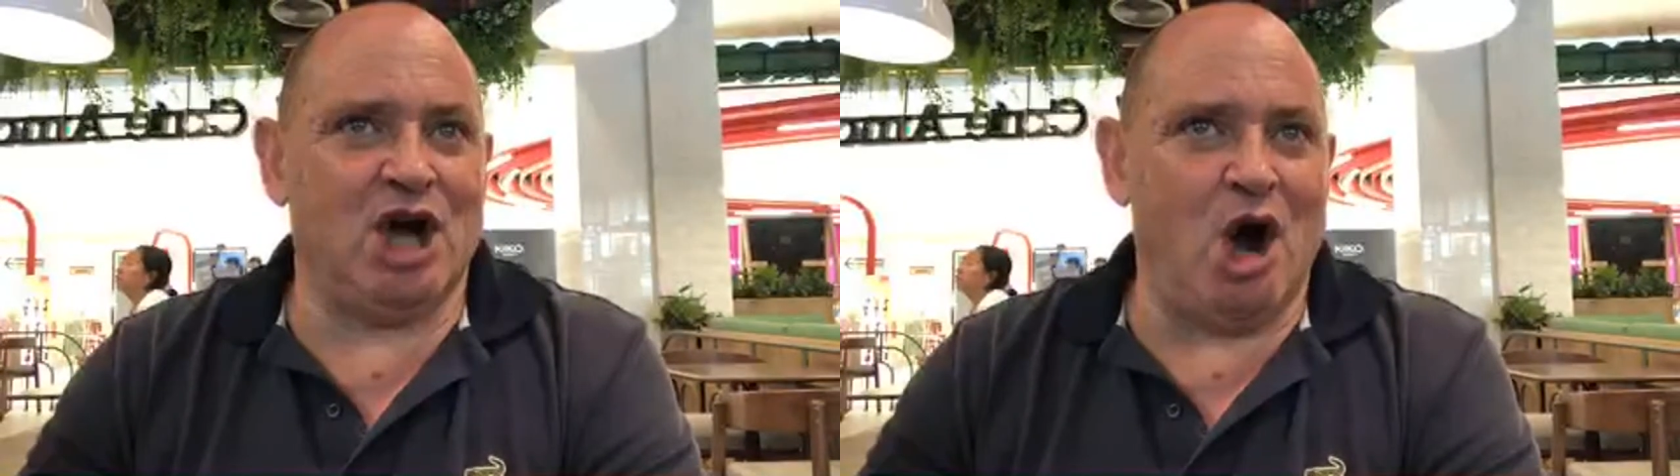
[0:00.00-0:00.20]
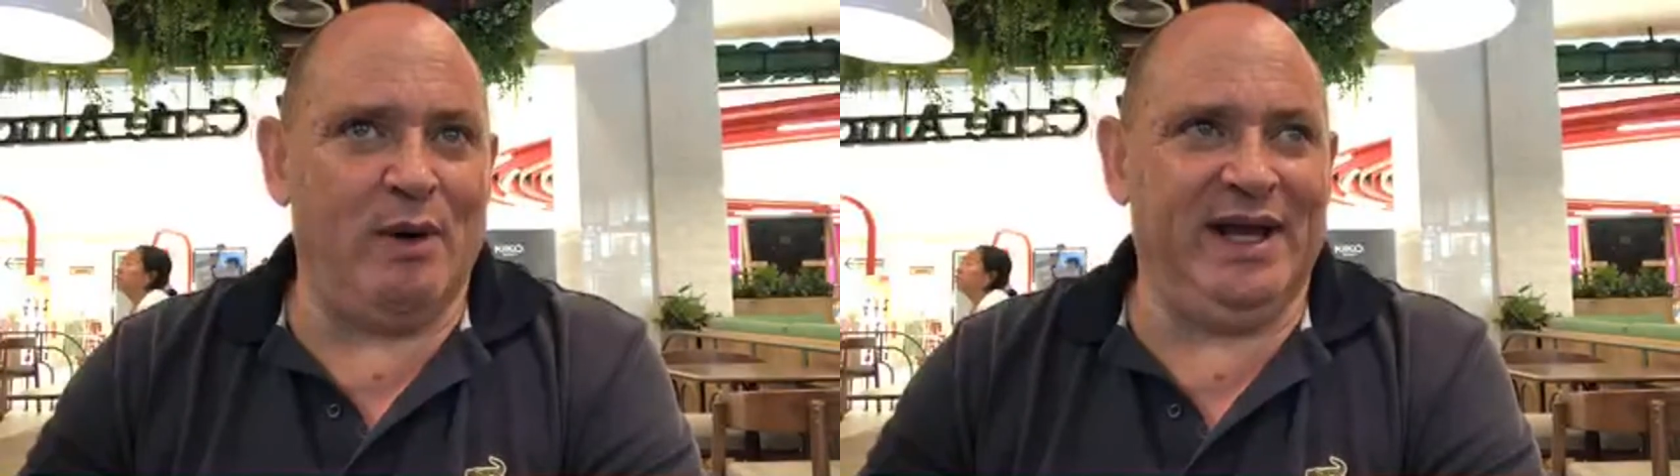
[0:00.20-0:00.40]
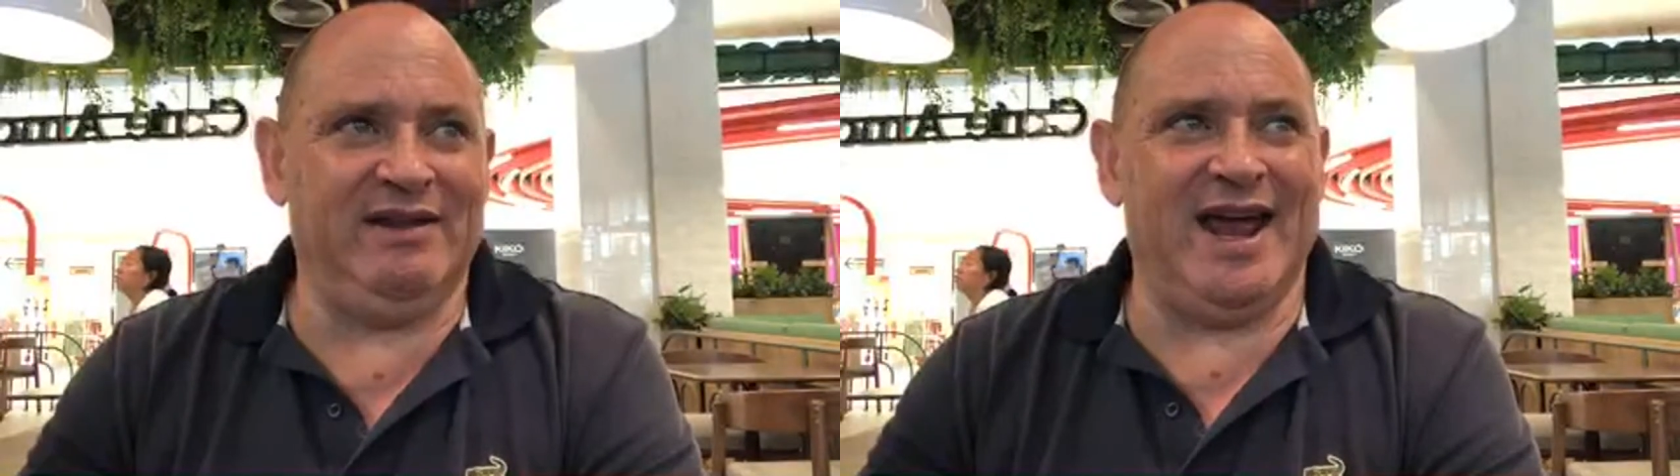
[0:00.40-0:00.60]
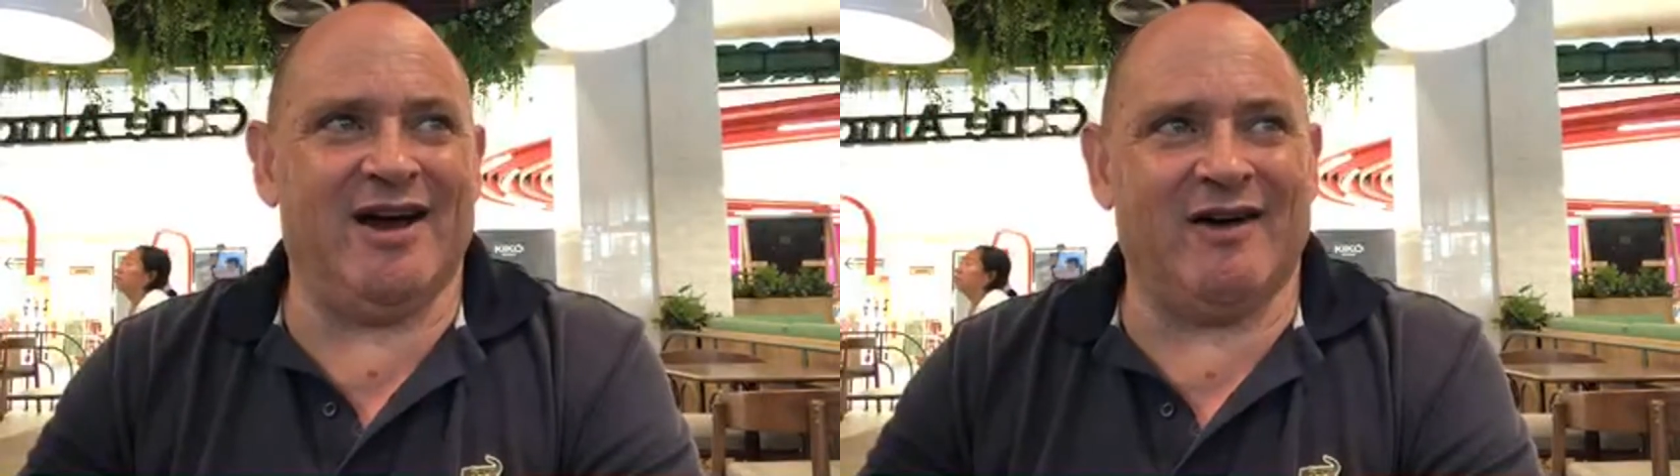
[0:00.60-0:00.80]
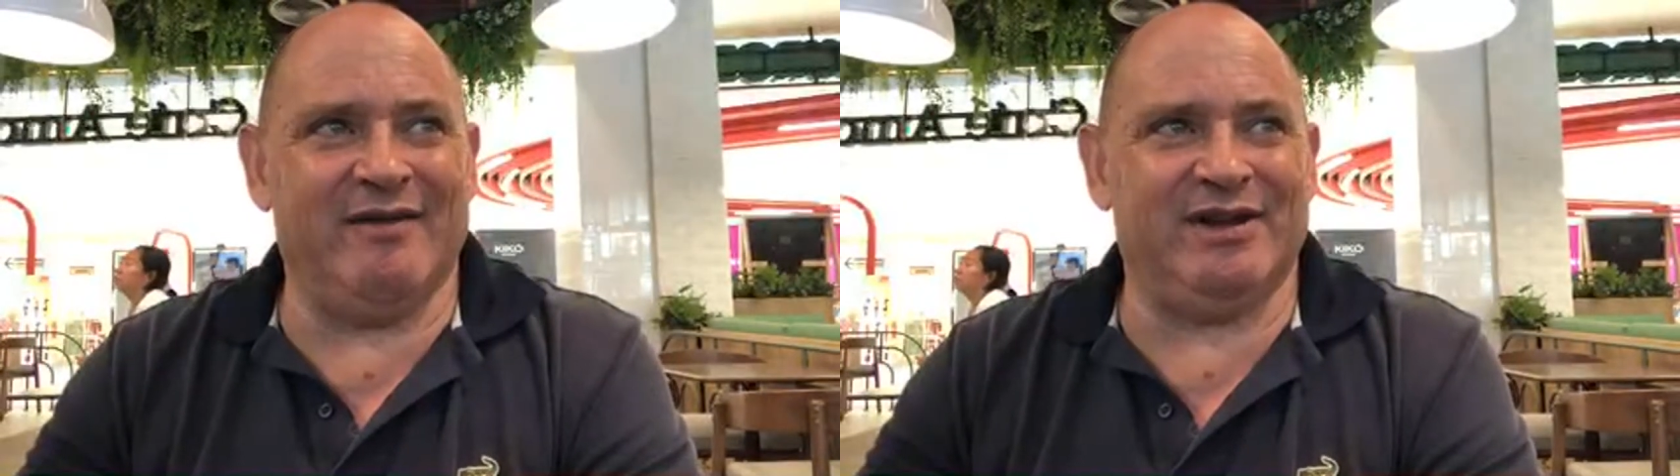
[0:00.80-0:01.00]
going
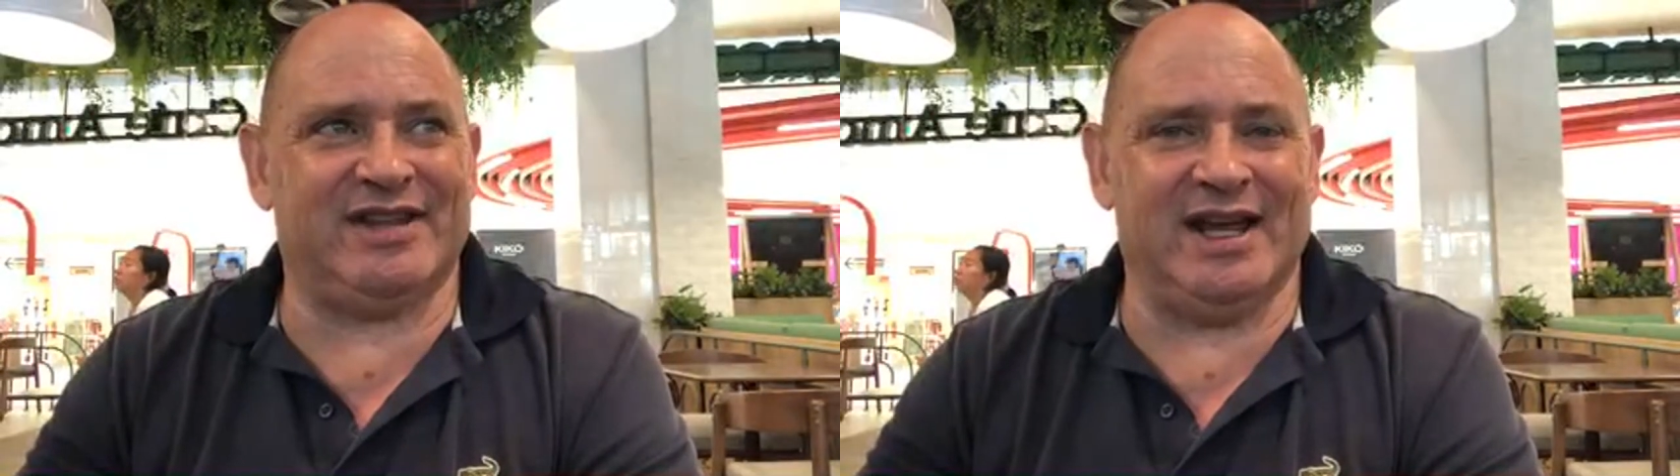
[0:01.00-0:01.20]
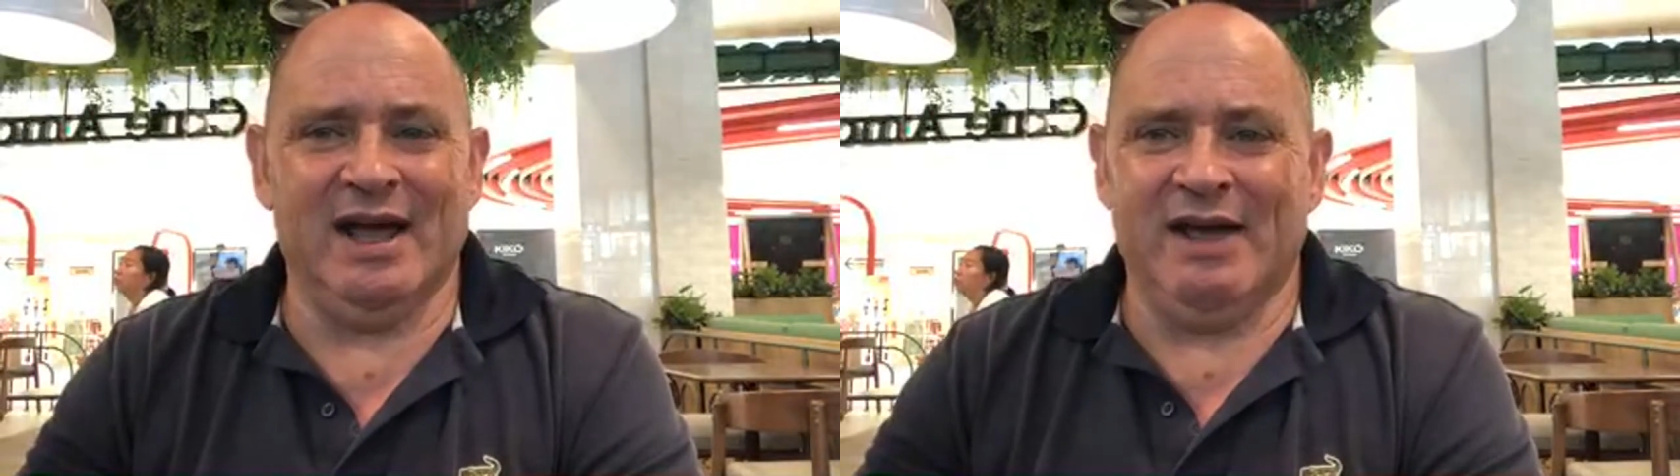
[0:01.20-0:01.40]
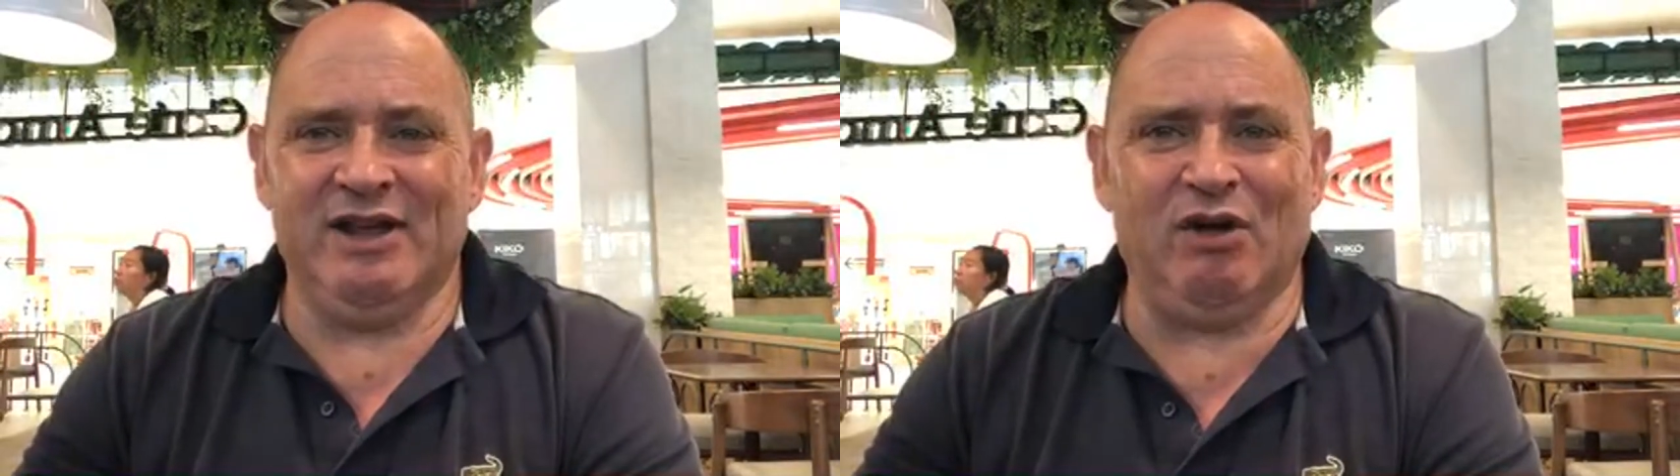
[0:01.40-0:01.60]
there and everything.